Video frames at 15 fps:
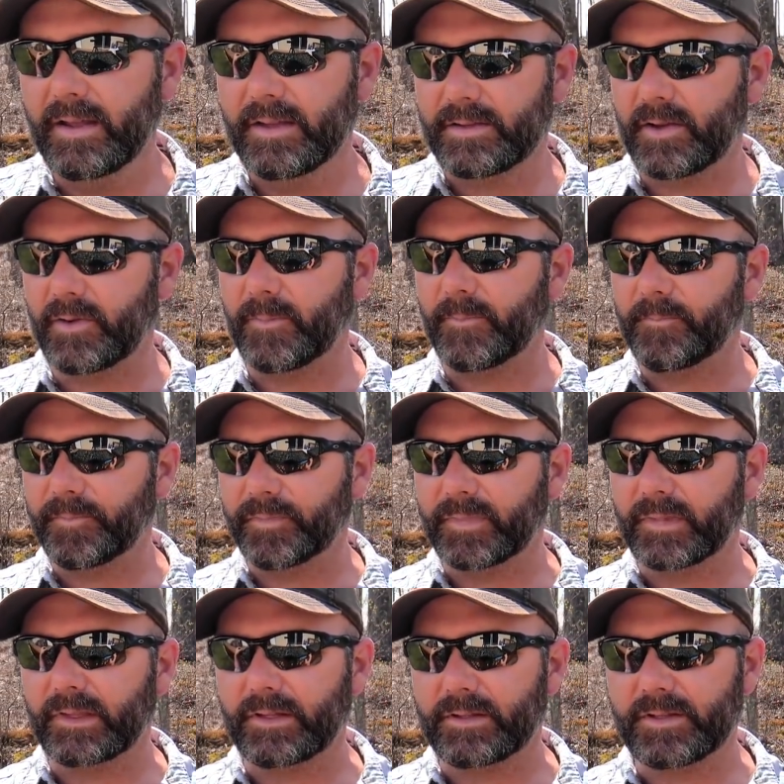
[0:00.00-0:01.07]
So
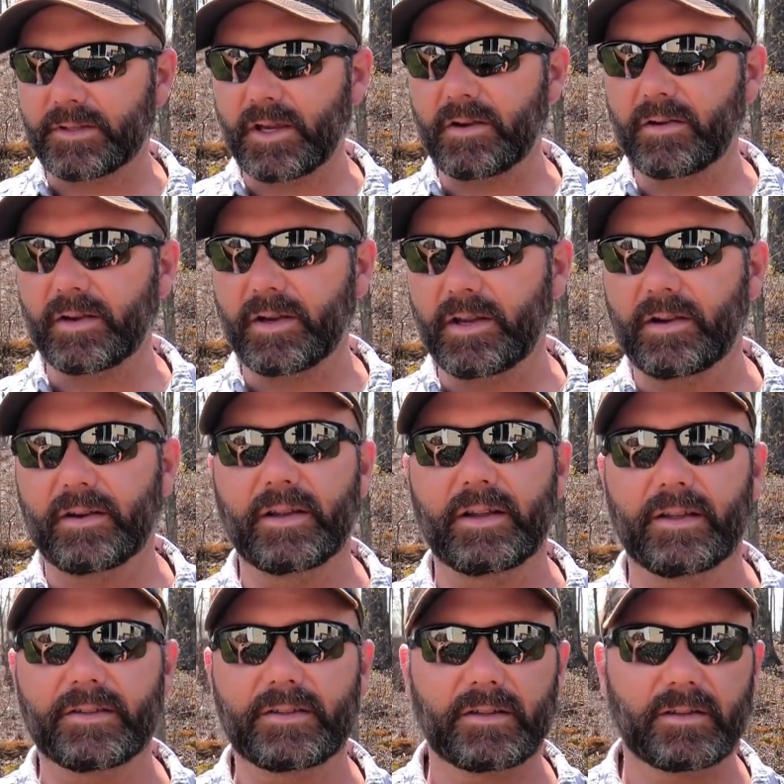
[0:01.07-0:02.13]
the secret here
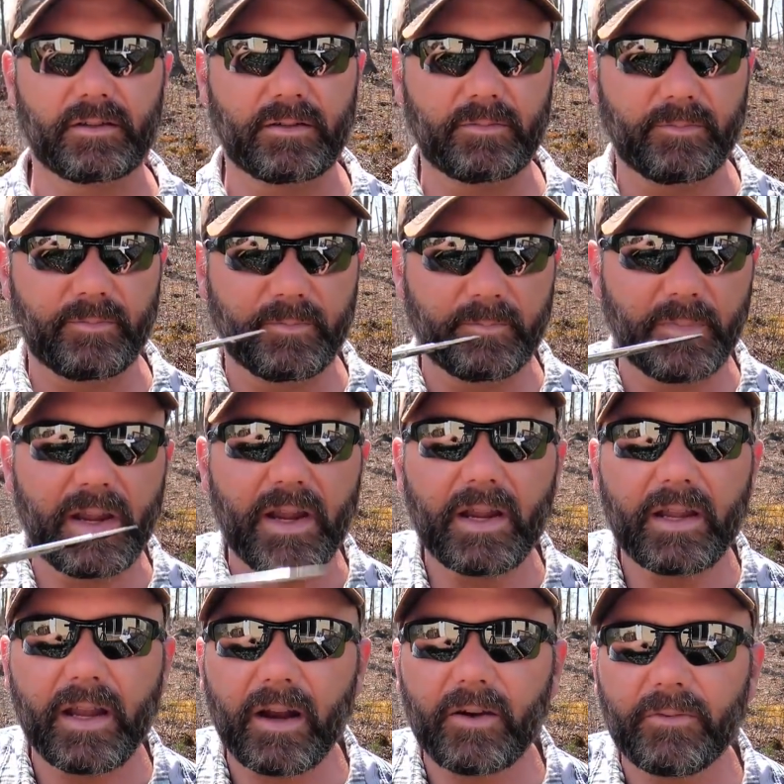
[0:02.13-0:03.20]
is be
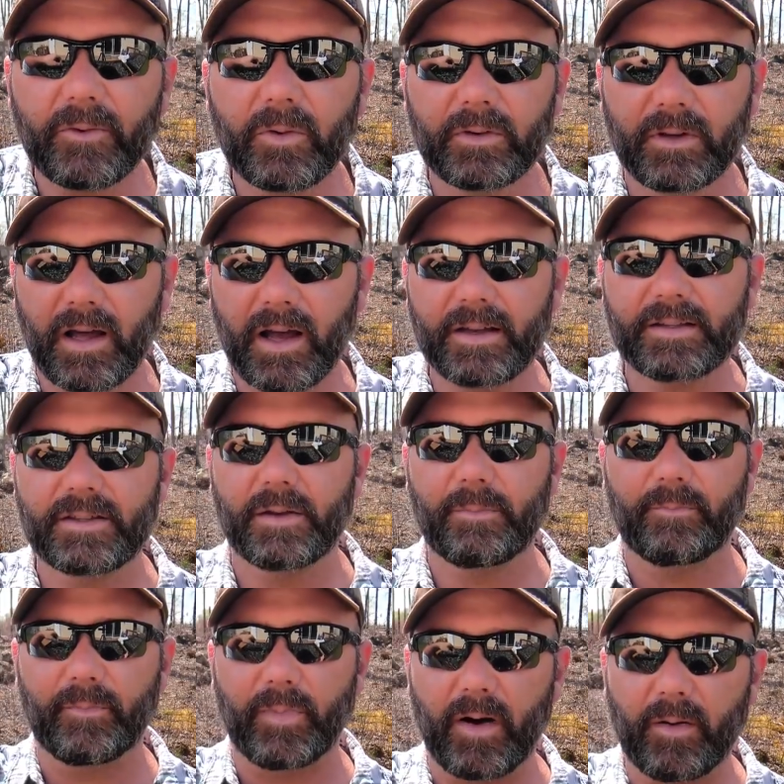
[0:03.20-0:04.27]
careful not to
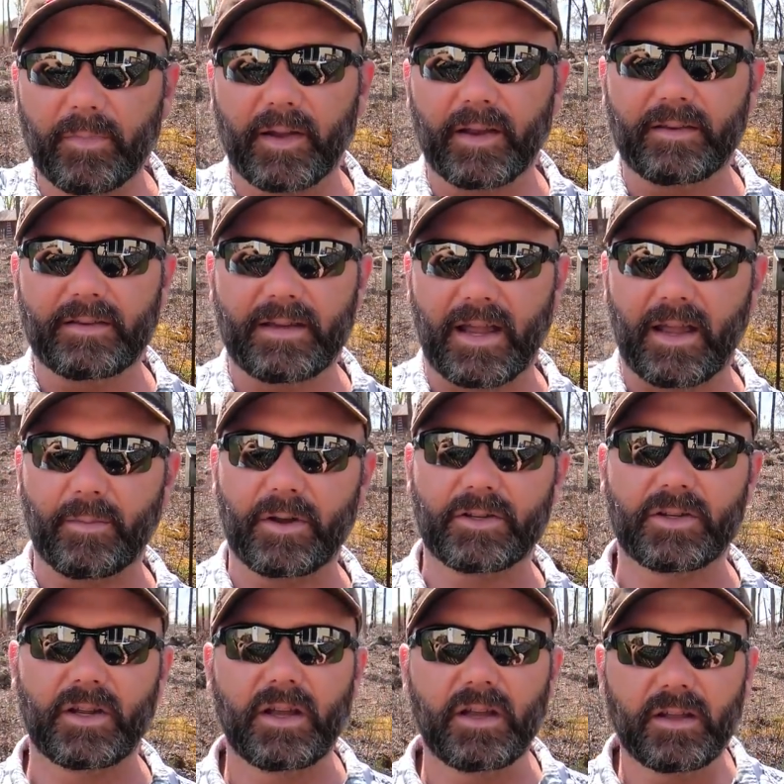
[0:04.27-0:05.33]
bump and
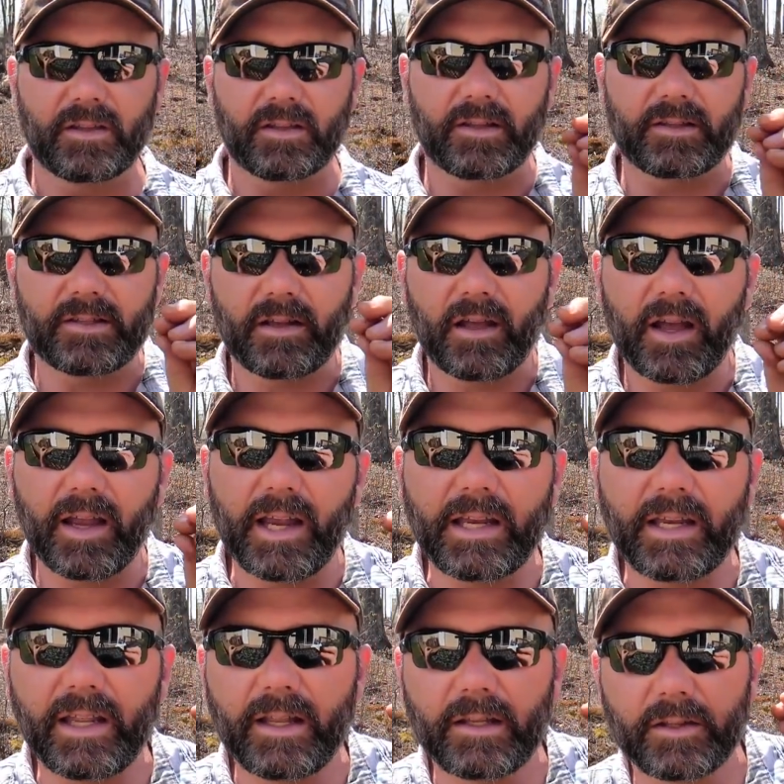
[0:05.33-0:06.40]
damage the
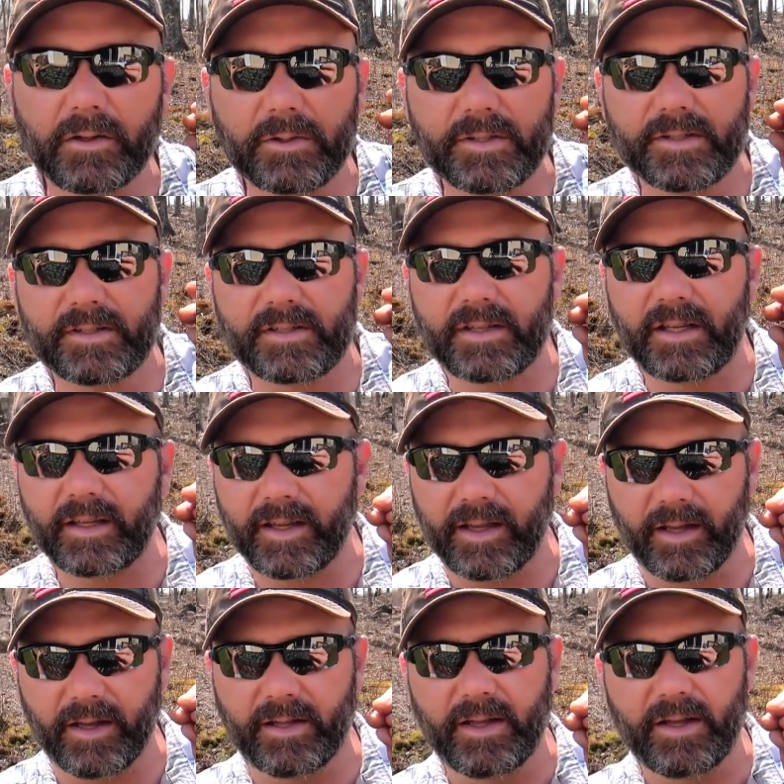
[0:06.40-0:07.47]
tiny little
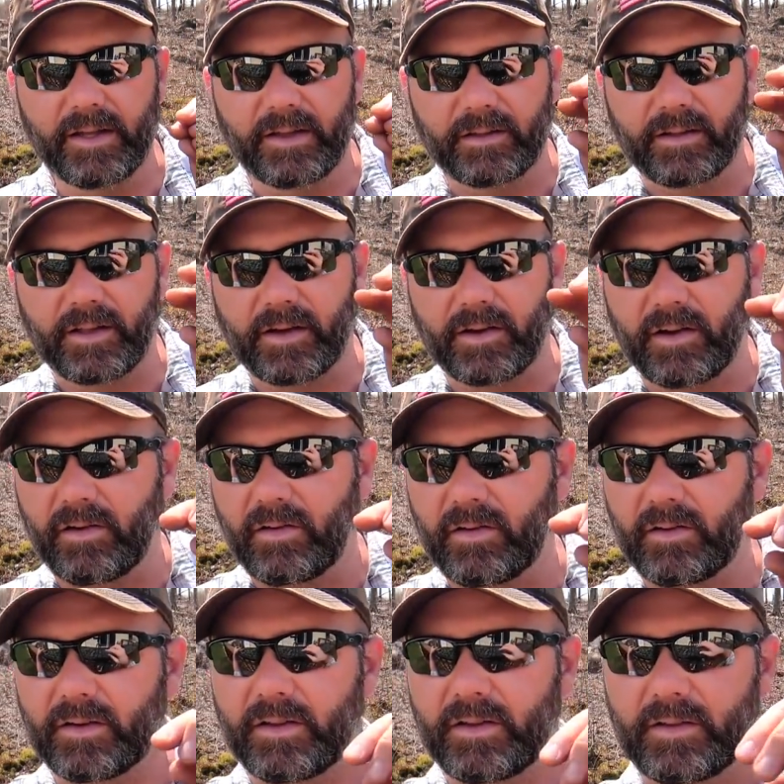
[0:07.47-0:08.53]
cilia that are
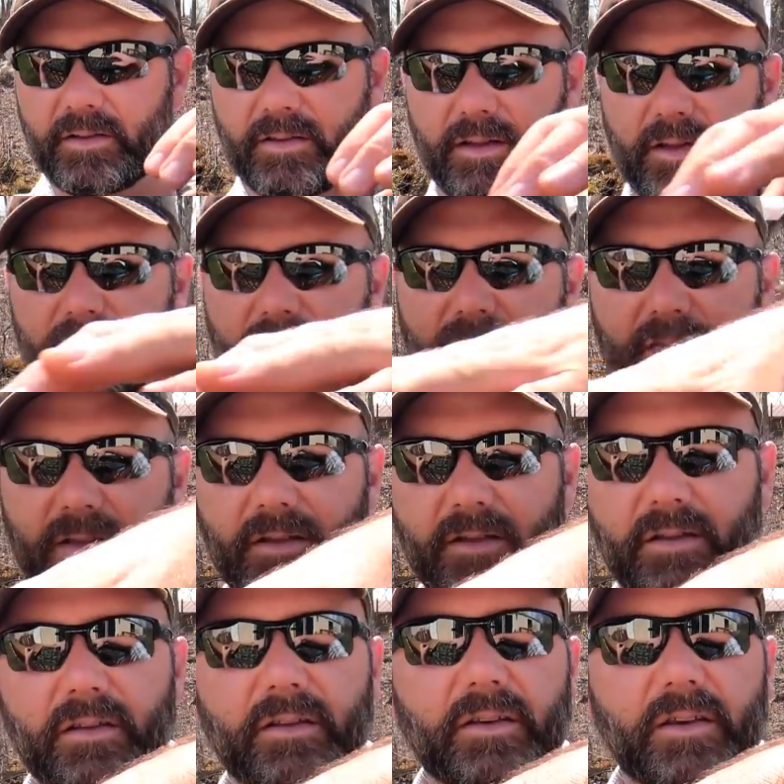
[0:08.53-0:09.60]
on these
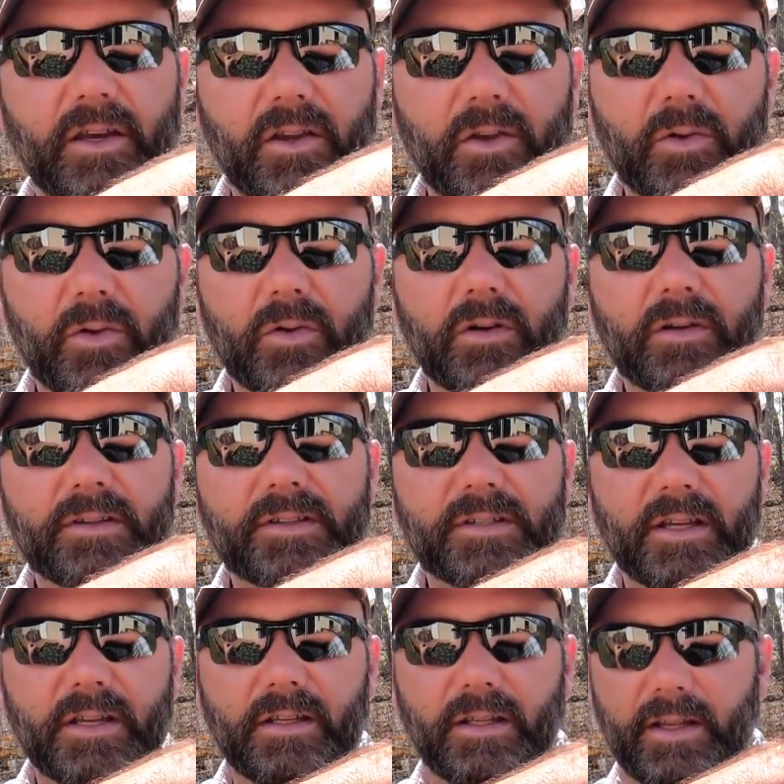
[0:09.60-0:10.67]
new
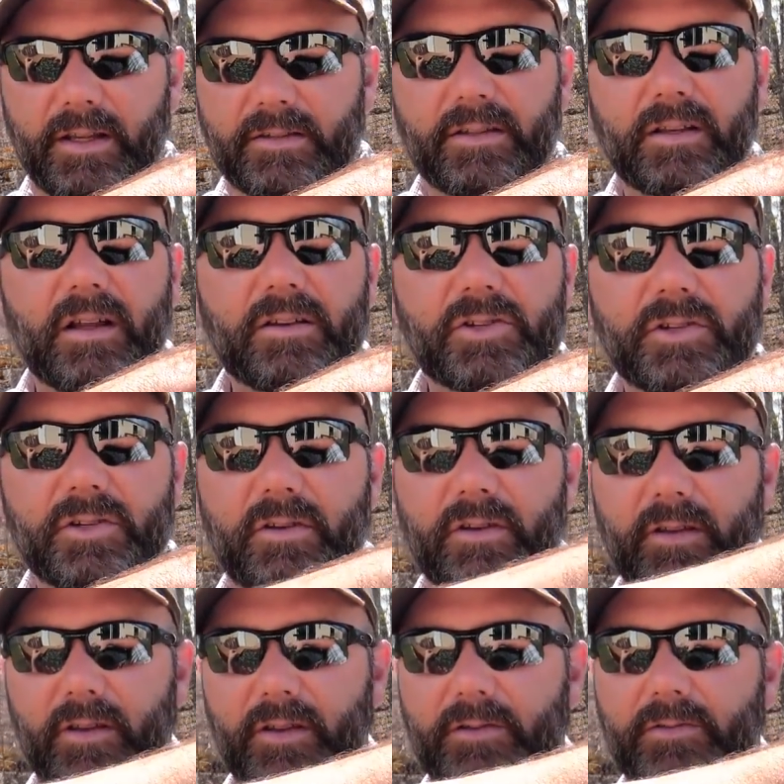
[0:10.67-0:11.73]
seedlings, and I'll show
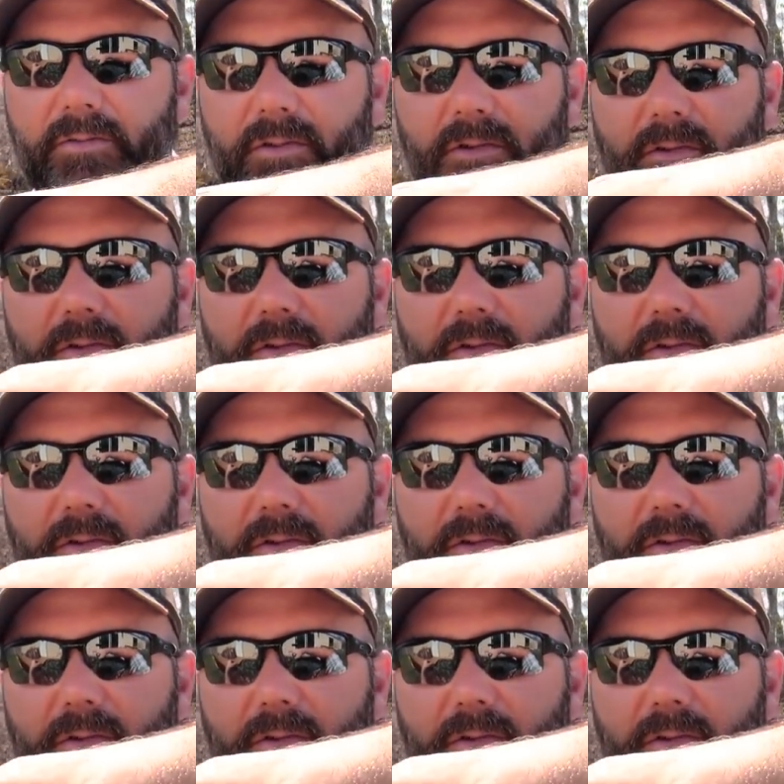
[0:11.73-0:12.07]
you this real